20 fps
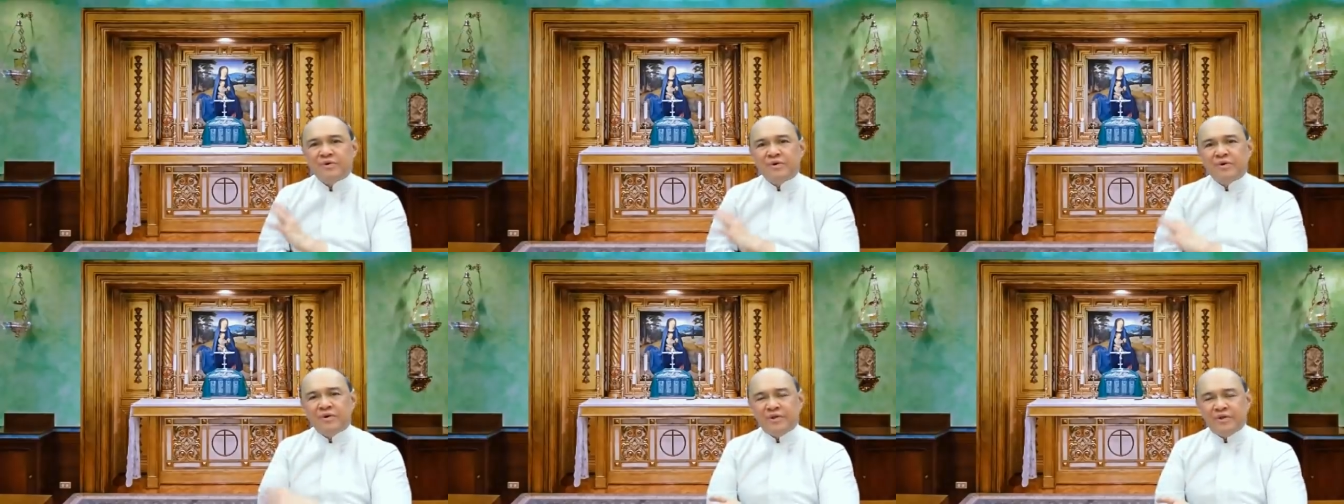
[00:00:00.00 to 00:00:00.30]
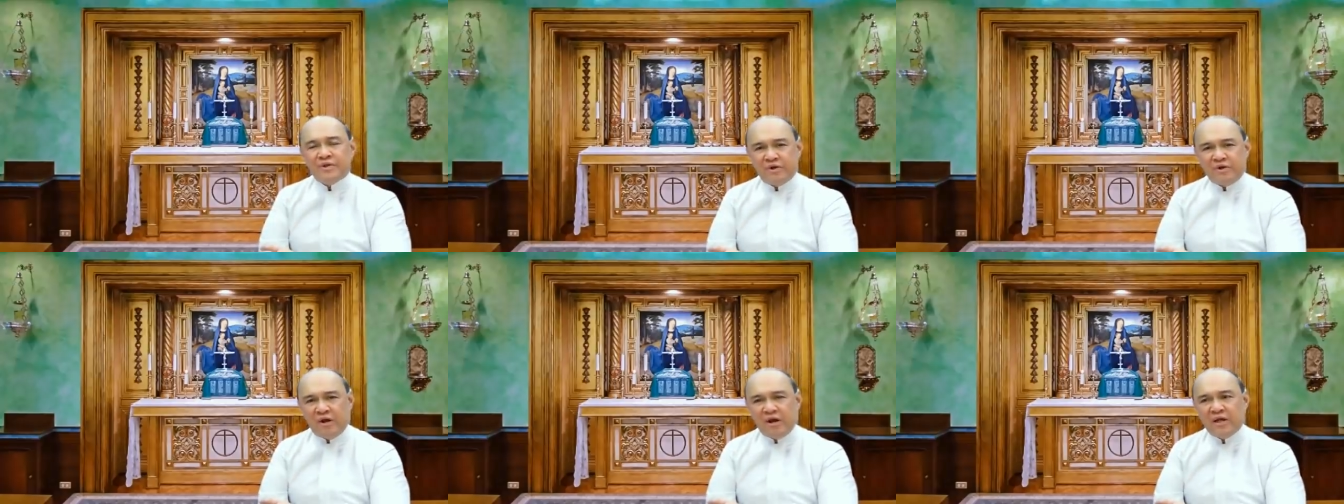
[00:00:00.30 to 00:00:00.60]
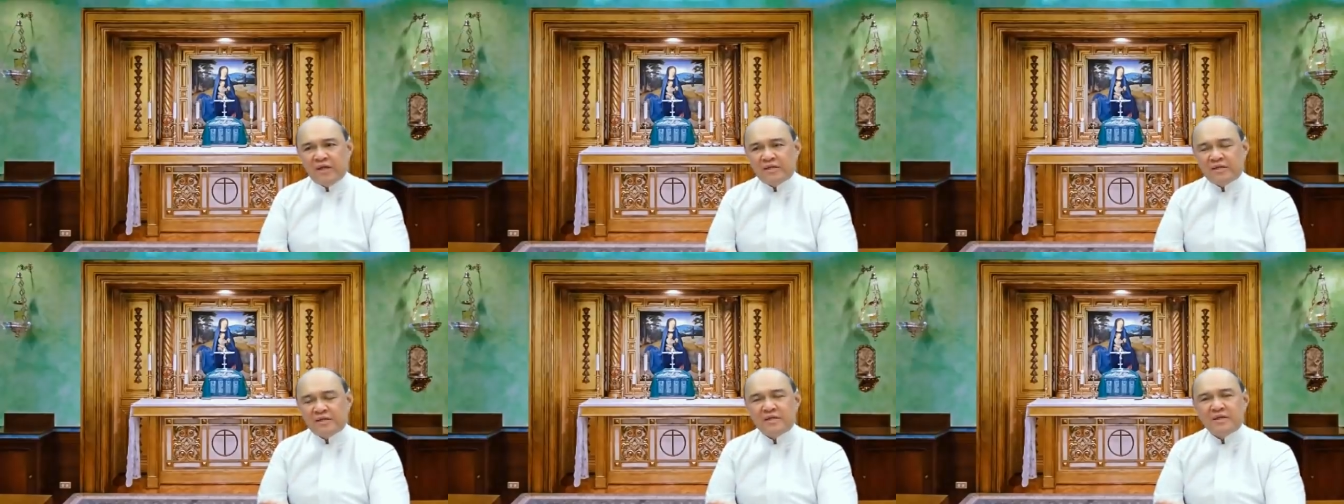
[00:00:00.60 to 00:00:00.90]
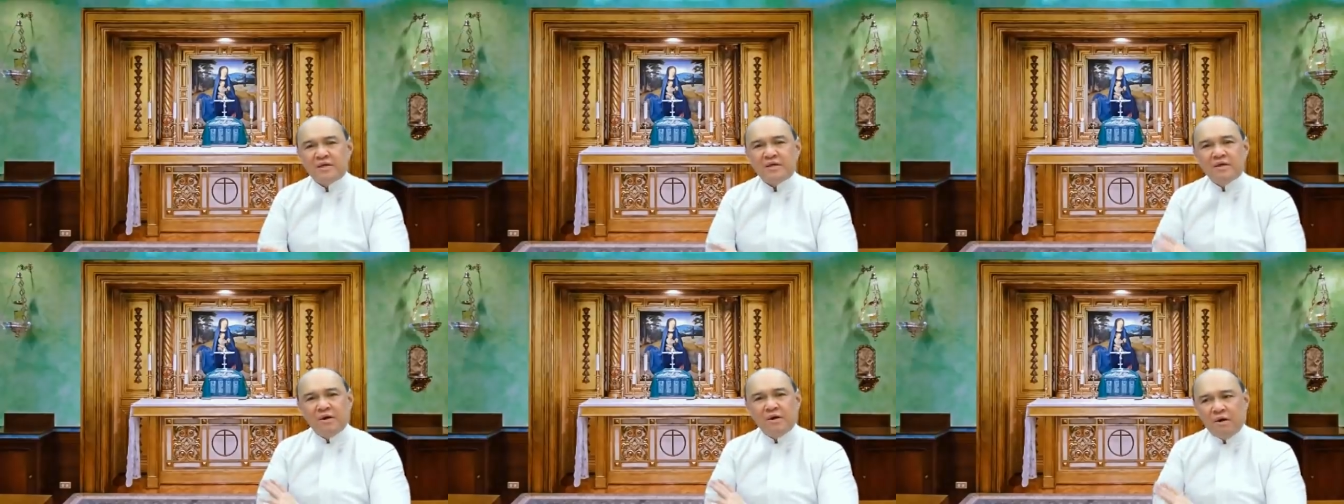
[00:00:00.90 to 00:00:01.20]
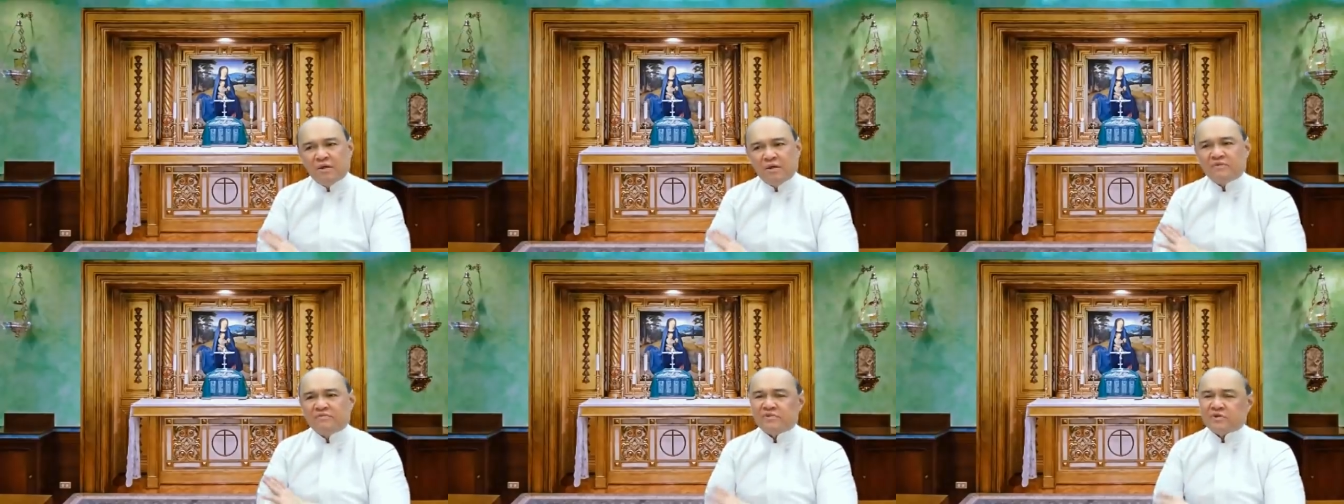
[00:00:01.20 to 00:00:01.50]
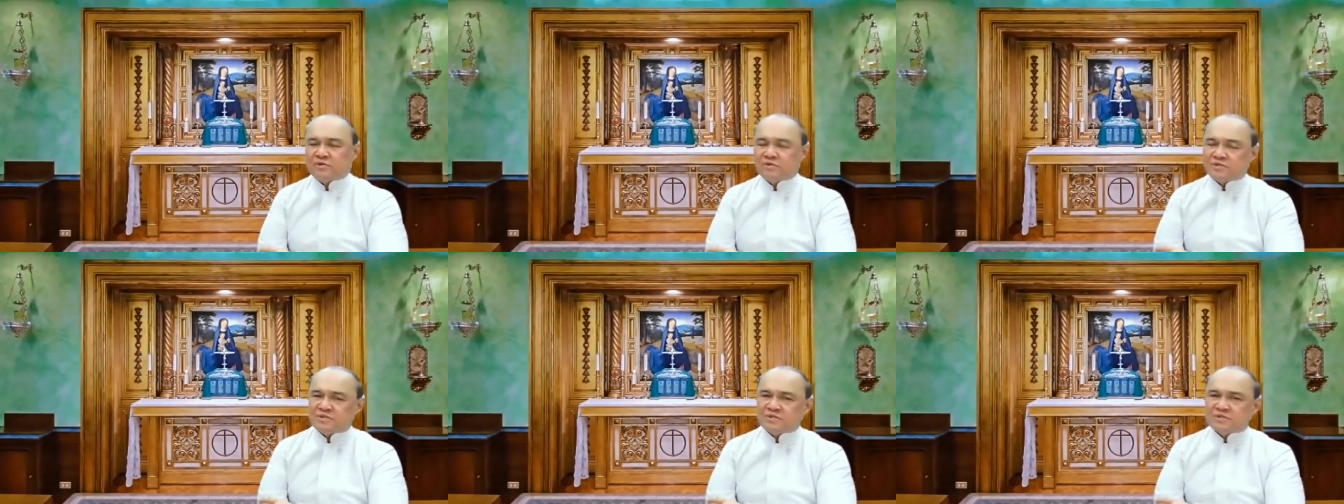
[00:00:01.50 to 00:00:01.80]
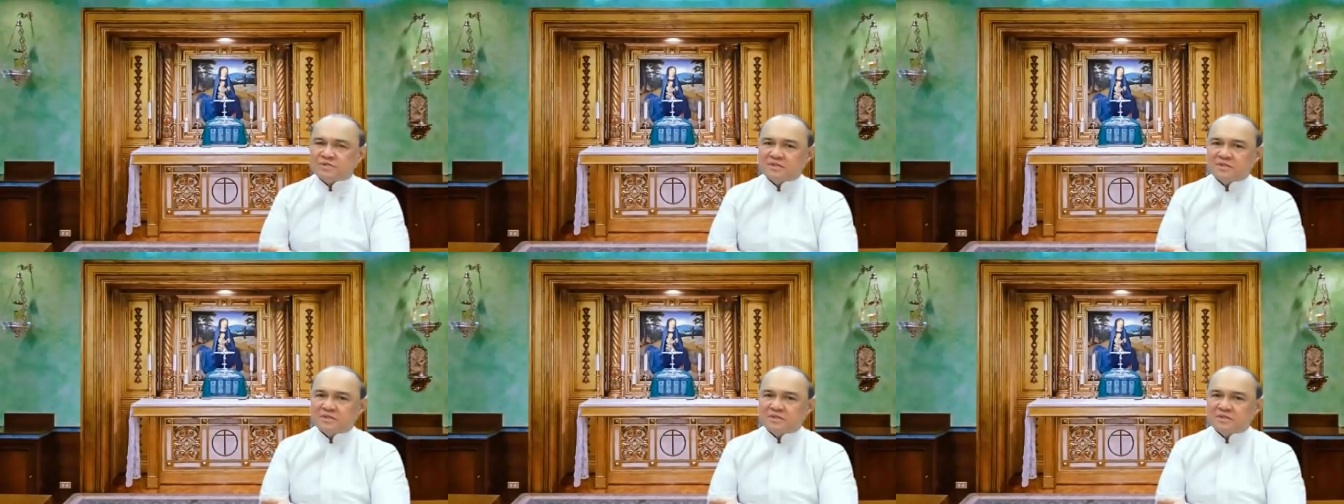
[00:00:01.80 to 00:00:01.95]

or your aunt, all of those